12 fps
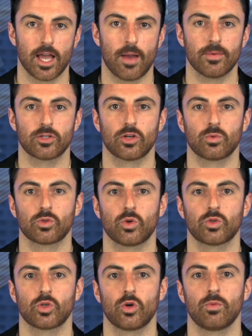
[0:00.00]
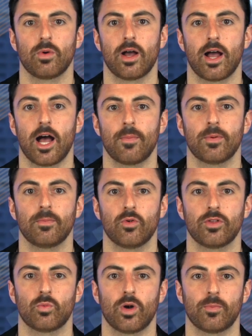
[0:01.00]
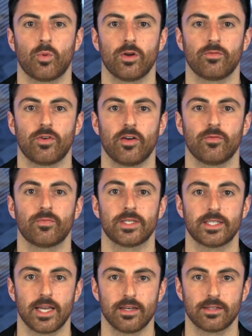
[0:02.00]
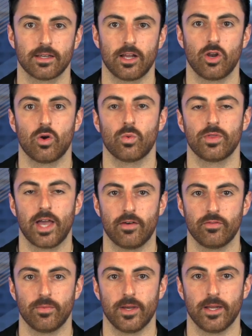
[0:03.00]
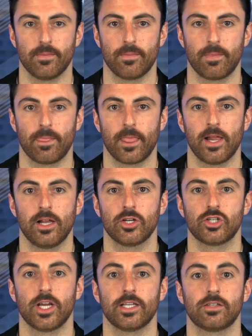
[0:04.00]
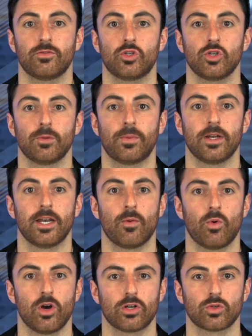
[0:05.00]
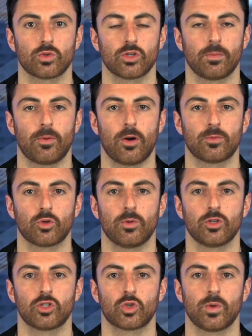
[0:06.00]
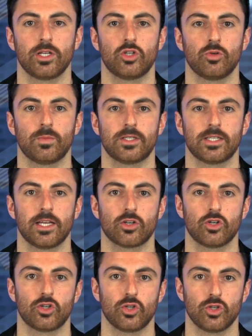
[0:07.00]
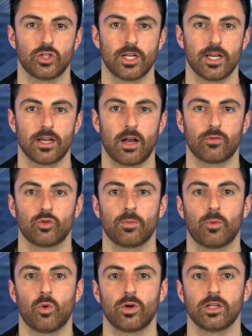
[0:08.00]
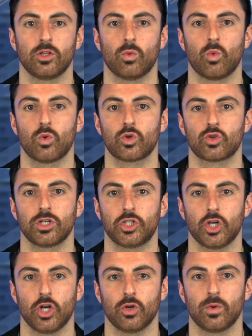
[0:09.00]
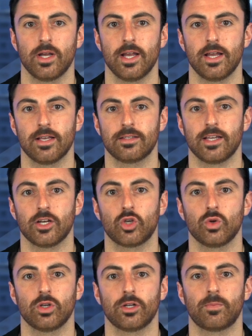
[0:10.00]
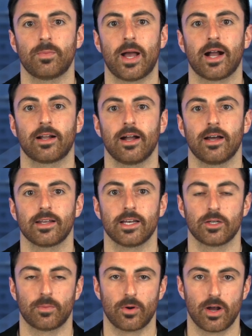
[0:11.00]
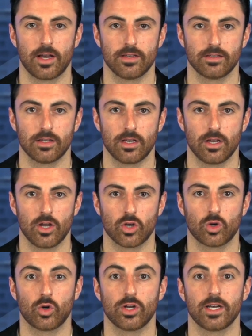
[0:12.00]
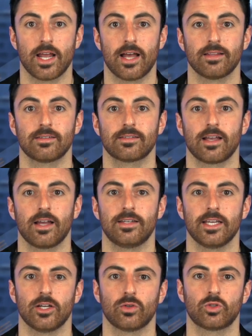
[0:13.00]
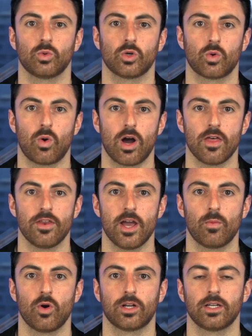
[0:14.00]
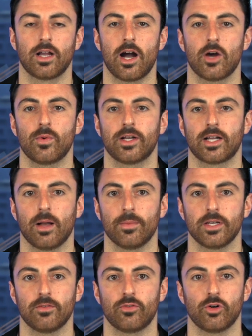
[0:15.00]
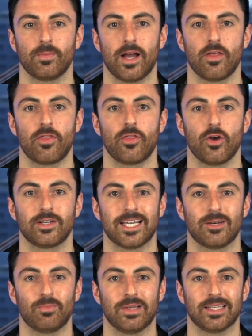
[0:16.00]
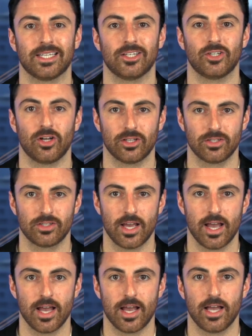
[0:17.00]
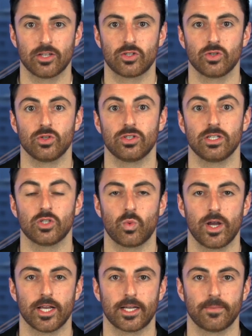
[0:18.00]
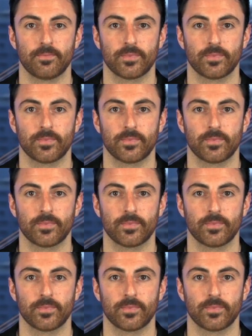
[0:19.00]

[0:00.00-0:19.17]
Amazon was also up more than 1.5%, along with Alphabet. Shares of Juniper Networks also popped almost 22% on Tuesday after a report in the Wall Street Journal said Hewlett-Packard Enterprise could announce a deal to acquire the networking hardware company for about $13 billion as soon as this week.